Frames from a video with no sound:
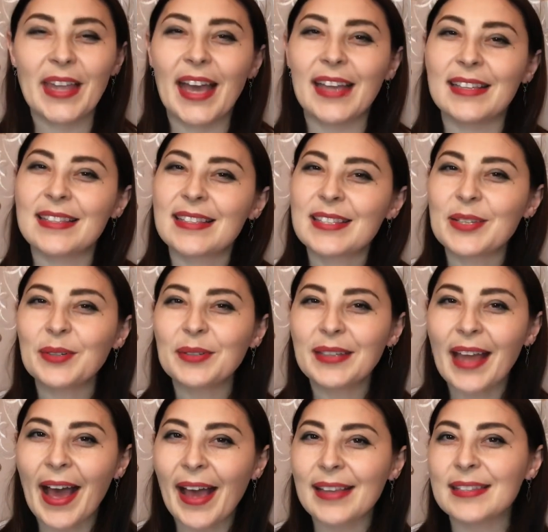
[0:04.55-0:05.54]
and it's so
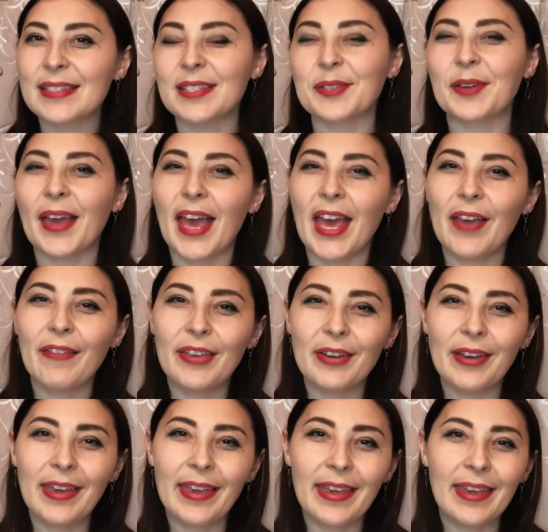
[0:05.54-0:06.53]
nice to have you
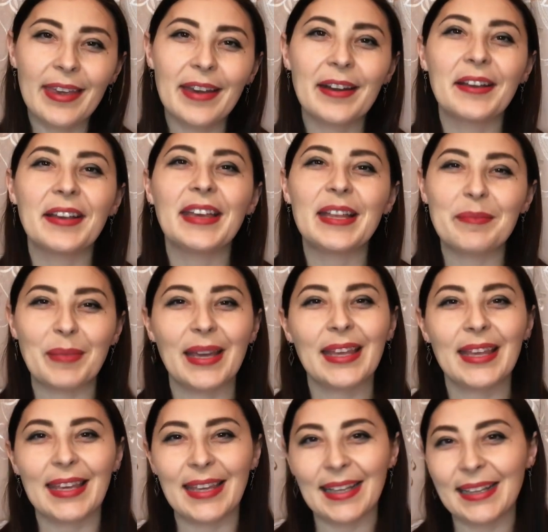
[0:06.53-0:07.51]
here in my
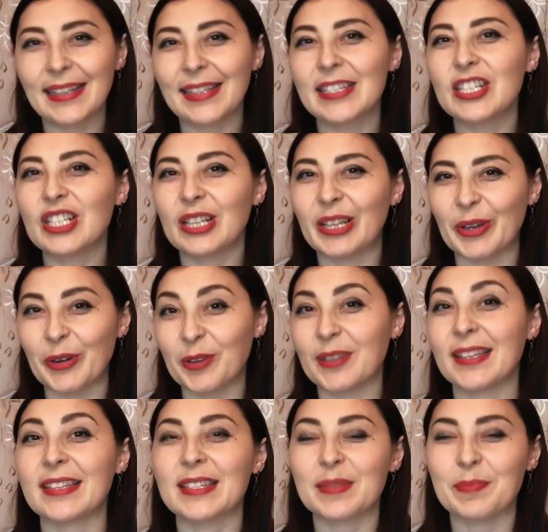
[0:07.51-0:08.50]
English
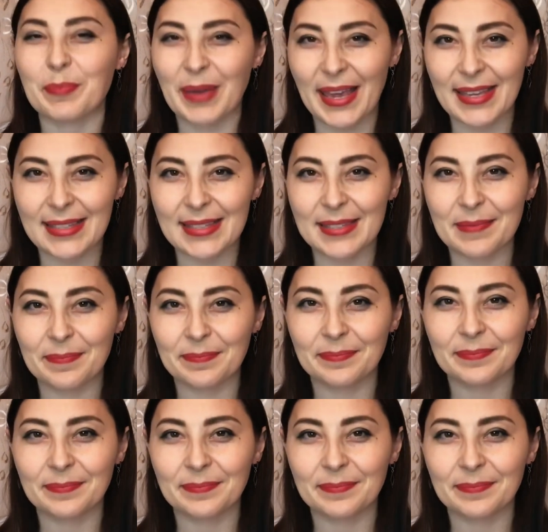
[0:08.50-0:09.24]
learning space.